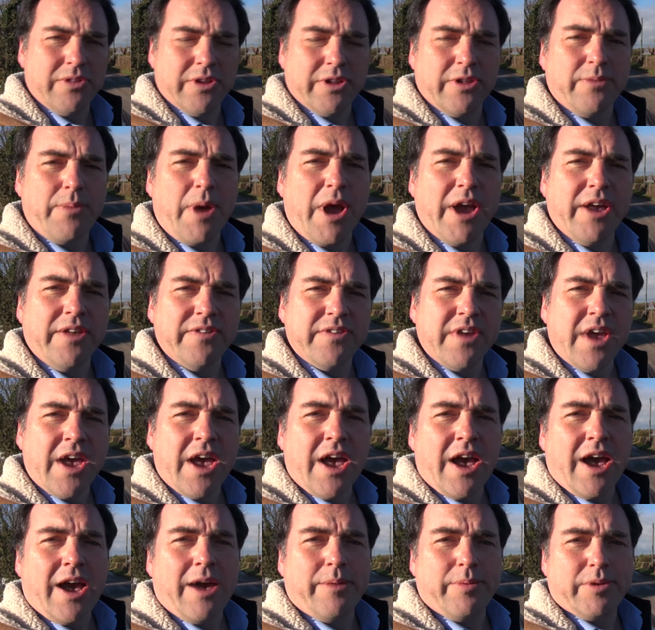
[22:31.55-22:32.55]
little miles,
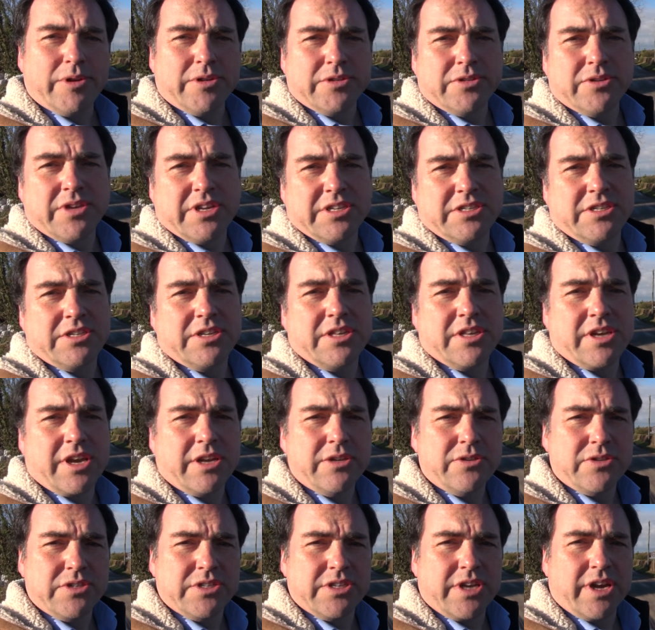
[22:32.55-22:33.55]
but also gets you to the
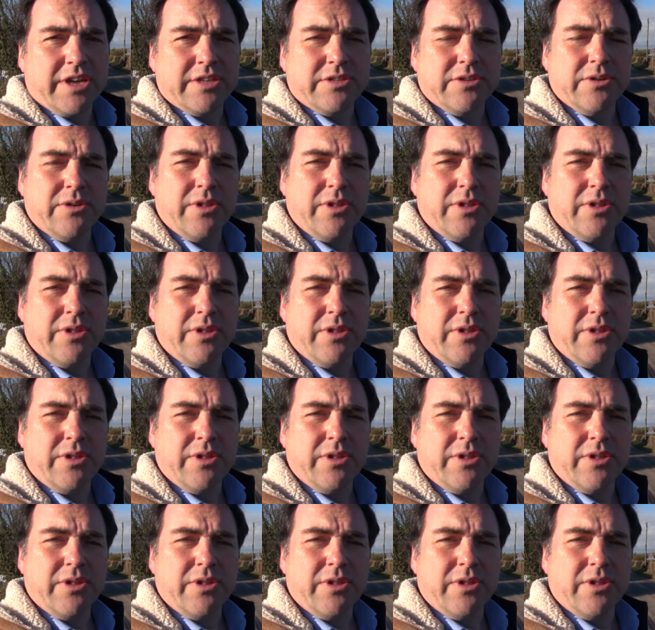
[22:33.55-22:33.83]
countryside.